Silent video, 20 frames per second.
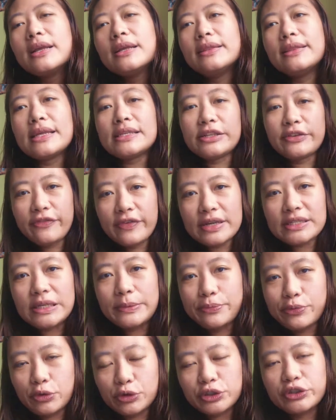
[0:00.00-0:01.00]
that's the first
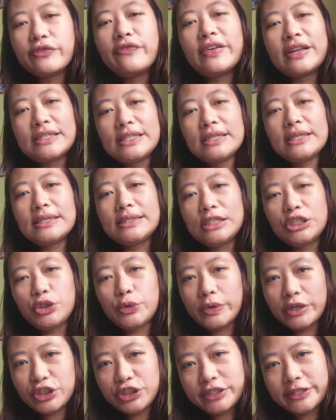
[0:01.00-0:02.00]
approach fixing the
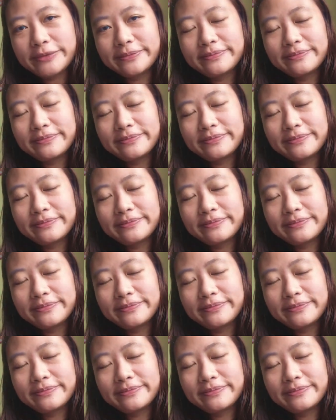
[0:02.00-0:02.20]
situation